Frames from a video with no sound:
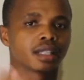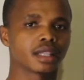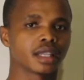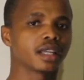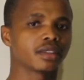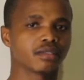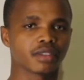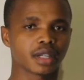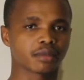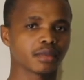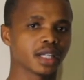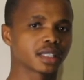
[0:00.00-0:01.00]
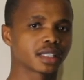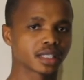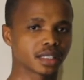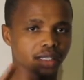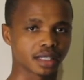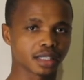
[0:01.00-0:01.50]
Thank you very much.
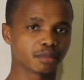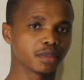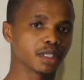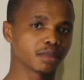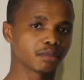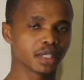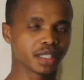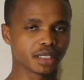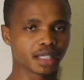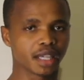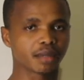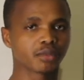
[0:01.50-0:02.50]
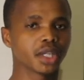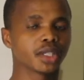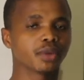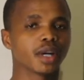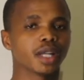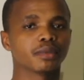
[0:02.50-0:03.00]
This has been Basic Chem
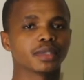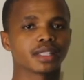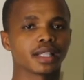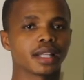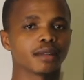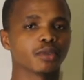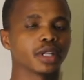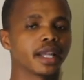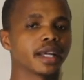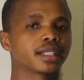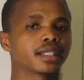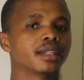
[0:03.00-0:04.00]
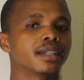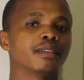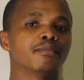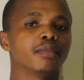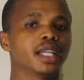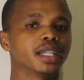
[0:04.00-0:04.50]
101 with Sihle Bonani.
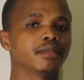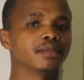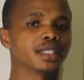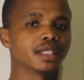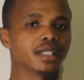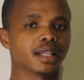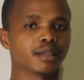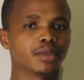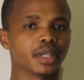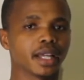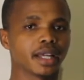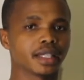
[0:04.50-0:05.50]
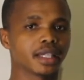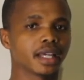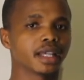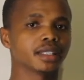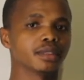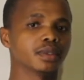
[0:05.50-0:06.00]
My name is Sihle Bonani,
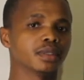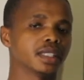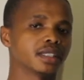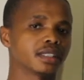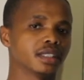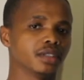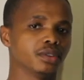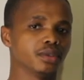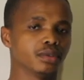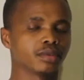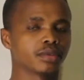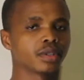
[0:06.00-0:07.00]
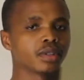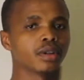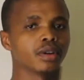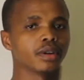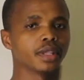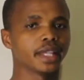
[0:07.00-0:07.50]
and we'll see you
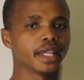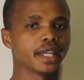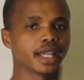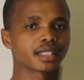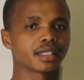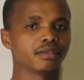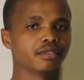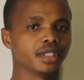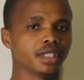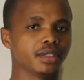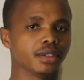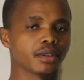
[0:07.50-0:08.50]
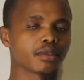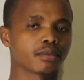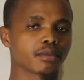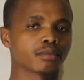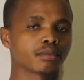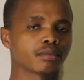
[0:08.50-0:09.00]
on the next video.
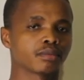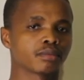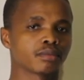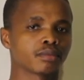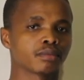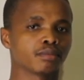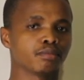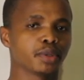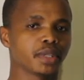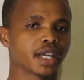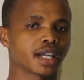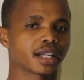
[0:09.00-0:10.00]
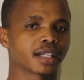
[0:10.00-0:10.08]
Booyaka!